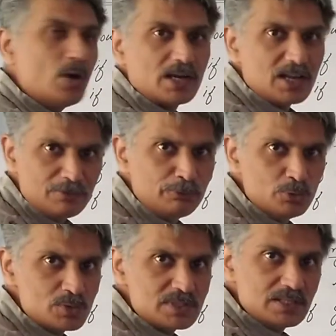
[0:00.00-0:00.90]
are
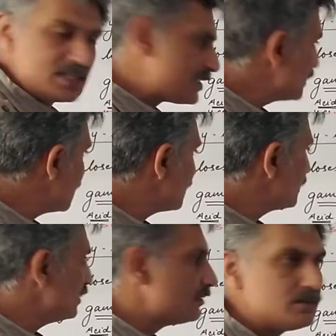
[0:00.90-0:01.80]
confused. This is
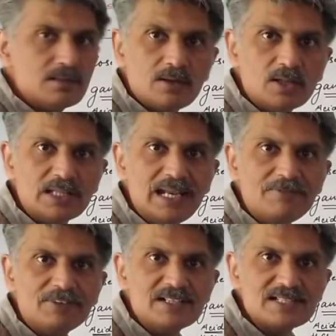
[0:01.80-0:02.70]
acid on the
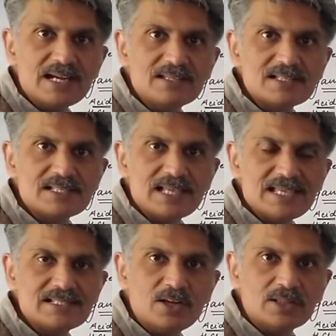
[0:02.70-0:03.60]
left hand side, this is
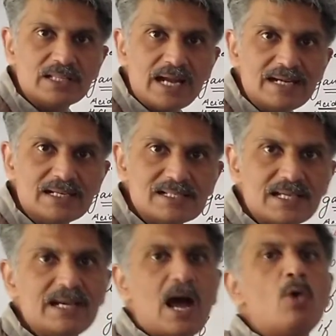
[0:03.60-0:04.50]
acid on the right hand
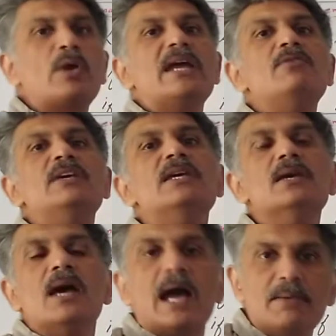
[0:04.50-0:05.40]
side. How can we,
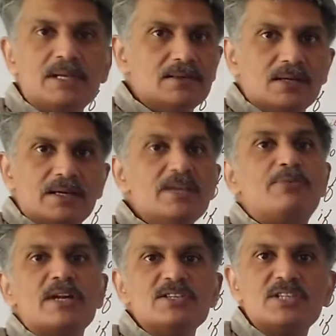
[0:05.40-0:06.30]

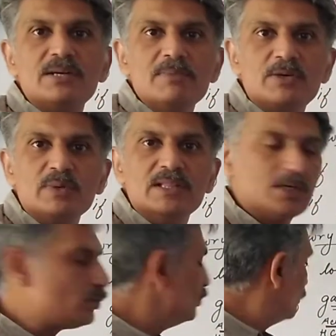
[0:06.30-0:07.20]
differentiate between
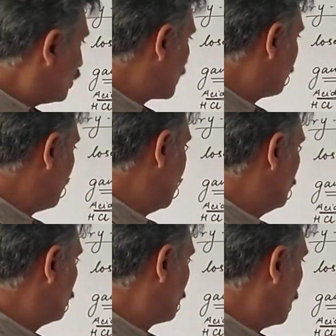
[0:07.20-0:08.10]
the two? Okay, fine,
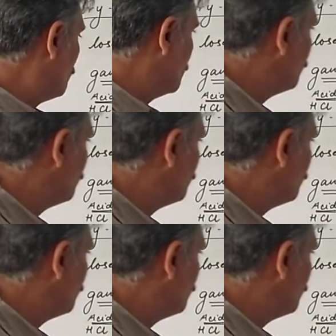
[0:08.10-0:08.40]
no problem.